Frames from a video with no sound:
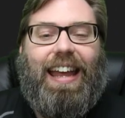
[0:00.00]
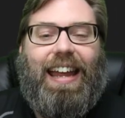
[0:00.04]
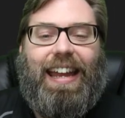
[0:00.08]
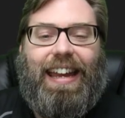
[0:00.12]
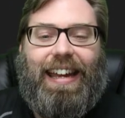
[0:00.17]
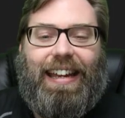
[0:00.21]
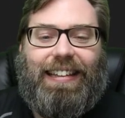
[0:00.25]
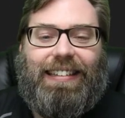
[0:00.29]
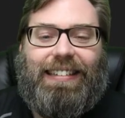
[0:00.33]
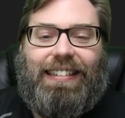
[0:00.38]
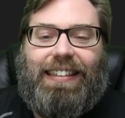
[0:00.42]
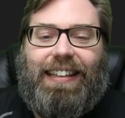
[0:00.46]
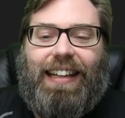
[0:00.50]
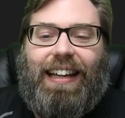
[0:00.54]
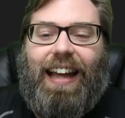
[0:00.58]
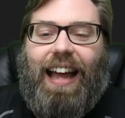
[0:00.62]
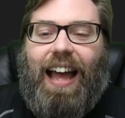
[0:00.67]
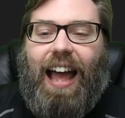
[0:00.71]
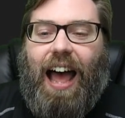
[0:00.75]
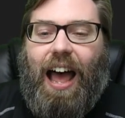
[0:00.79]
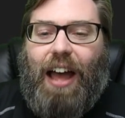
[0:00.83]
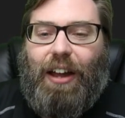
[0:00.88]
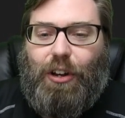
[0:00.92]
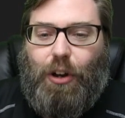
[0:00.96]
in
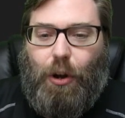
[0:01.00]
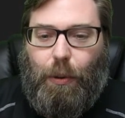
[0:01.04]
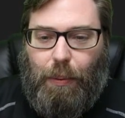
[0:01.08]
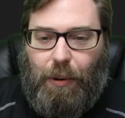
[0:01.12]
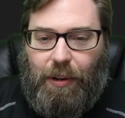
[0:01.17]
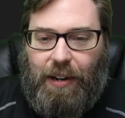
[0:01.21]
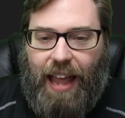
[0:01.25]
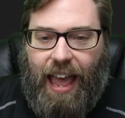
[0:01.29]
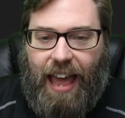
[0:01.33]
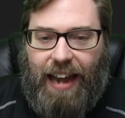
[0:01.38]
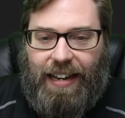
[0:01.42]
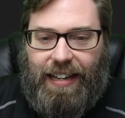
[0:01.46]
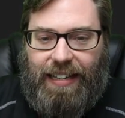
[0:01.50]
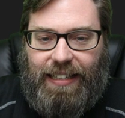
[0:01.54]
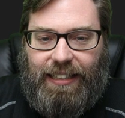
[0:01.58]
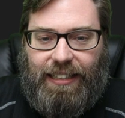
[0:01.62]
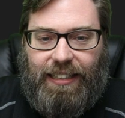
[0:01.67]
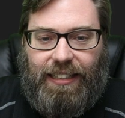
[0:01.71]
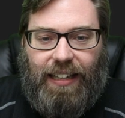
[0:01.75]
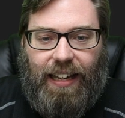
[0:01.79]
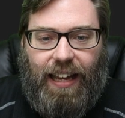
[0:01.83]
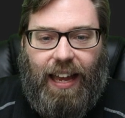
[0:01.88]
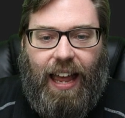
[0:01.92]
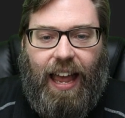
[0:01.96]

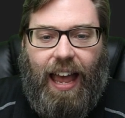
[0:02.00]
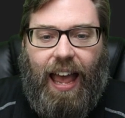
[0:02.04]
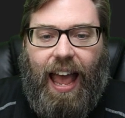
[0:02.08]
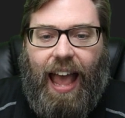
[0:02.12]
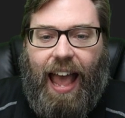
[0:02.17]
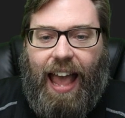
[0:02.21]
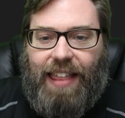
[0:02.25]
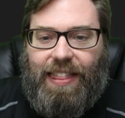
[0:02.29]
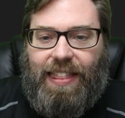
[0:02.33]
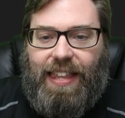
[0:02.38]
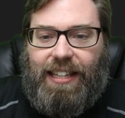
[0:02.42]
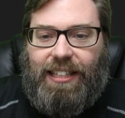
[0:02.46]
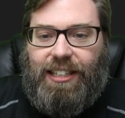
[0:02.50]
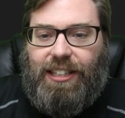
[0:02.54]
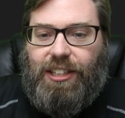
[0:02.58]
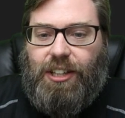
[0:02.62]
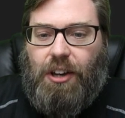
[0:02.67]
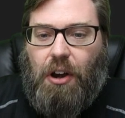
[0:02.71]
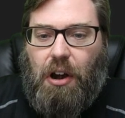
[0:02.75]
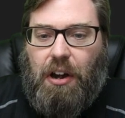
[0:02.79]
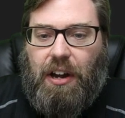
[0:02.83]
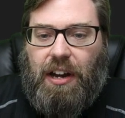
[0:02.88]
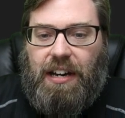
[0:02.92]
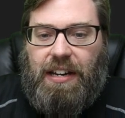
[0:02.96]
Kubernetes, and this
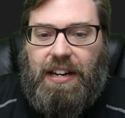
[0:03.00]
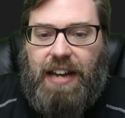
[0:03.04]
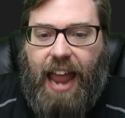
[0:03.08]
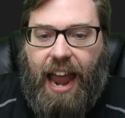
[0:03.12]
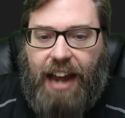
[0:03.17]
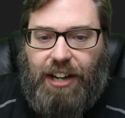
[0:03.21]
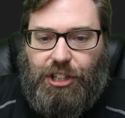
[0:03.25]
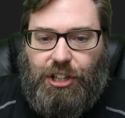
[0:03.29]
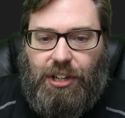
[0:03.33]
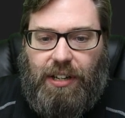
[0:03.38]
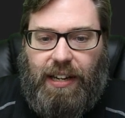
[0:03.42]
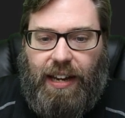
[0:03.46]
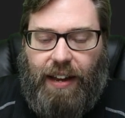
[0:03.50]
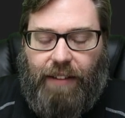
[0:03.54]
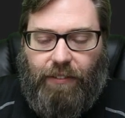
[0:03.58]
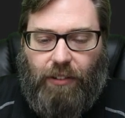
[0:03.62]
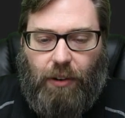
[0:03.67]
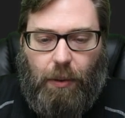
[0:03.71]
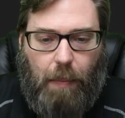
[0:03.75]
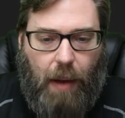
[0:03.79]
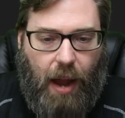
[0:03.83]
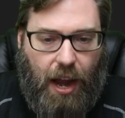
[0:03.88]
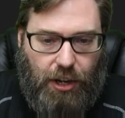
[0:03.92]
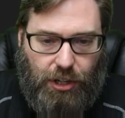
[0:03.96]
is our connection
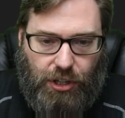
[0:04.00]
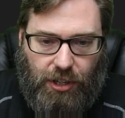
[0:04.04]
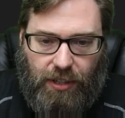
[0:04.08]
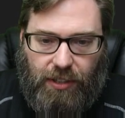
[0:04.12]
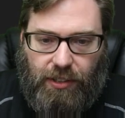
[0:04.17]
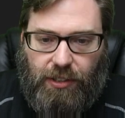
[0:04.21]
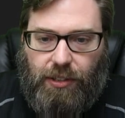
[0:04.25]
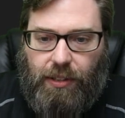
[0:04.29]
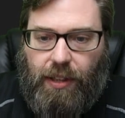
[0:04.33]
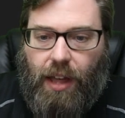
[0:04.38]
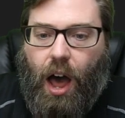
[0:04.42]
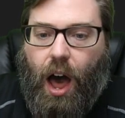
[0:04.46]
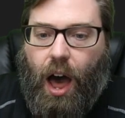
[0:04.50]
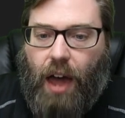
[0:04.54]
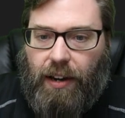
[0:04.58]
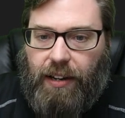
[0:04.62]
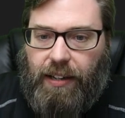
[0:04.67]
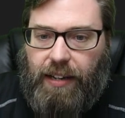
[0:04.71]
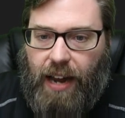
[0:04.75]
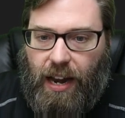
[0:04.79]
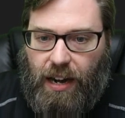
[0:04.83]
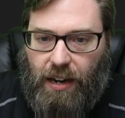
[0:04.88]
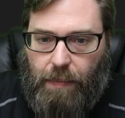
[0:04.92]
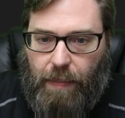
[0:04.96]
information to the
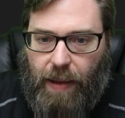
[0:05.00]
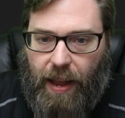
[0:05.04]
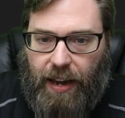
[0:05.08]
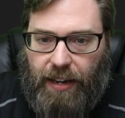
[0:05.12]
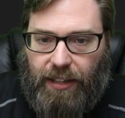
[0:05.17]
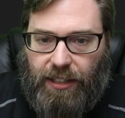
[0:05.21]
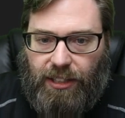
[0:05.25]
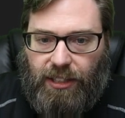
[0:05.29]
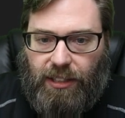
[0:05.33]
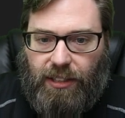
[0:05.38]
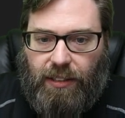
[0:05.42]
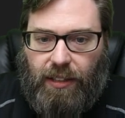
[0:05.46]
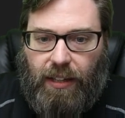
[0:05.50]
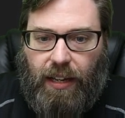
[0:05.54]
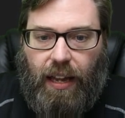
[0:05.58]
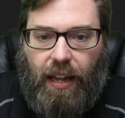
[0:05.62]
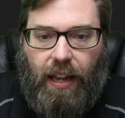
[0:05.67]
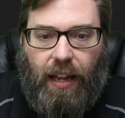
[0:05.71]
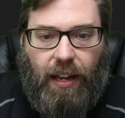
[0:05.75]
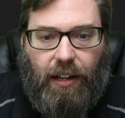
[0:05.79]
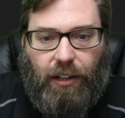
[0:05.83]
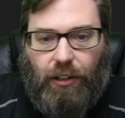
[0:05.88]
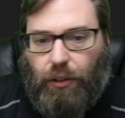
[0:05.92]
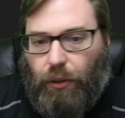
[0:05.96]
HANA database,
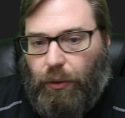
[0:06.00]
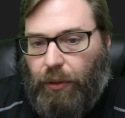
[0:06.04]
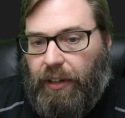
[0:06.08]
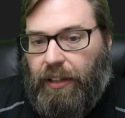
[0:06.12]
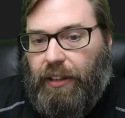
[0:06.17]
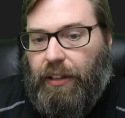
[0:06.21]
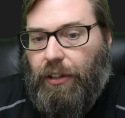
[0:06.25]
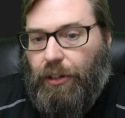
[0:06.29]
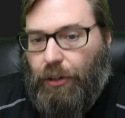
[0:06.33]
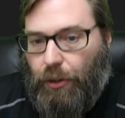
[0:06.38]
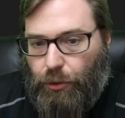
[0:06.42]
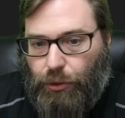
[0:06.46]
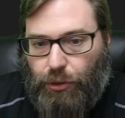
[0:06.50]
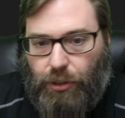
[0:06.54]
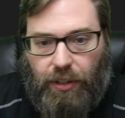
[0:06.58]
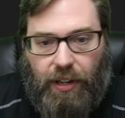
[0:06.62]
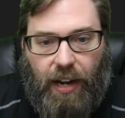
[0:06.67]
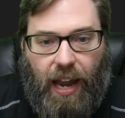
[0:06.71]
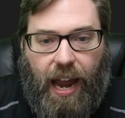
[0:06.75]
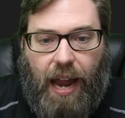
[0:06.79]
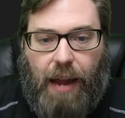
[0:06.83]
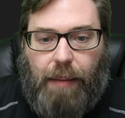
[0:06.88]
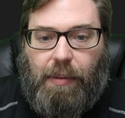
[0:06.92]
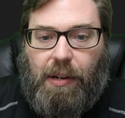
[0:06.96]
including the
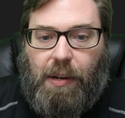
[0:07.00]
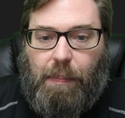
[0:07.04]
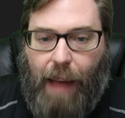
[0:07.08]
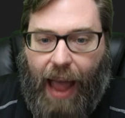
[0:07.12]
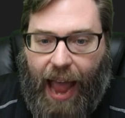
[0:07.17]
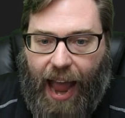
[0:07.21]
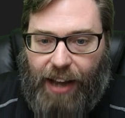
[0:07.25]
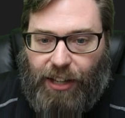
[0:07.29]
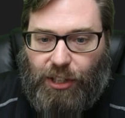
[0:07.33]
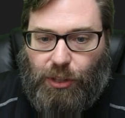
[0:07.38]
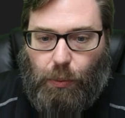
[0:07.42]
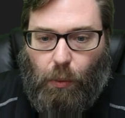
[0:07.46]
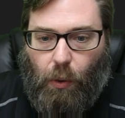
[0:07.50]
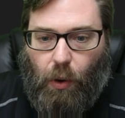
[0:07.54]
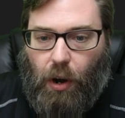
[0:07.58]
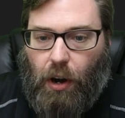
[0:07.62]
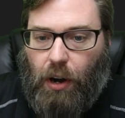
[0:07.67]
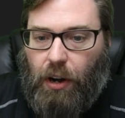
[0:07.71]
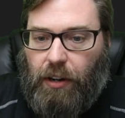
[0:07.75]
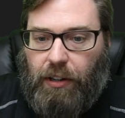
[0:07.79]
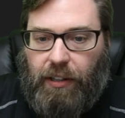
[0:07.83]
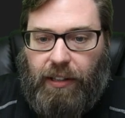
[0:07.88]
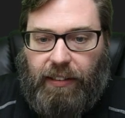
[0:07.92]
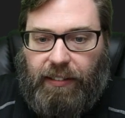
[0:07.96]
username and
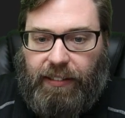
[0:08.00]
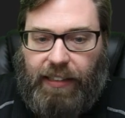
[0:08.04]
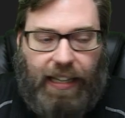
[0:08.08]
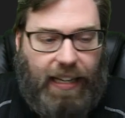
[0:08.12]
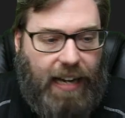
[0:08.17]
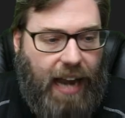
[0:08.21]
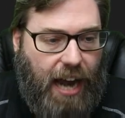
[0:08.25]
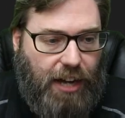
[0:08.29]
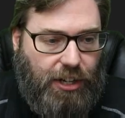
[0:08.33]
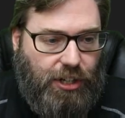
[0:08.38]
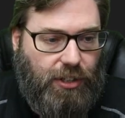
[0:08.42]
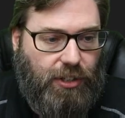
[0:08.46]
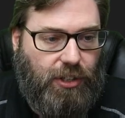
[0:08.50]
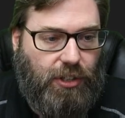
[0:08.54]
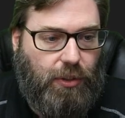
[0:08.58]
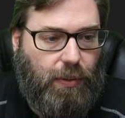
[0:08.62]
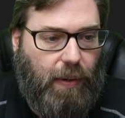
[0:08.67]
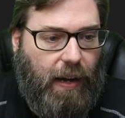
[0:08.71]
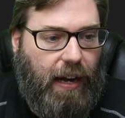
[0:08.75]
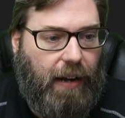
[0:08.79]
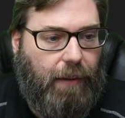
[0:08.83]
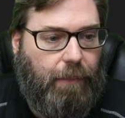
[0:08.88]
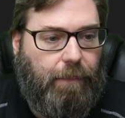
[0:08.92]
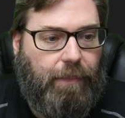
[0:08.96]
password and connection
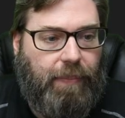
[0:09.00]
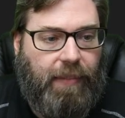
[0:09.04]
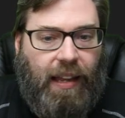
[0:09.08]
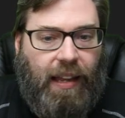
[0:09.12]
string.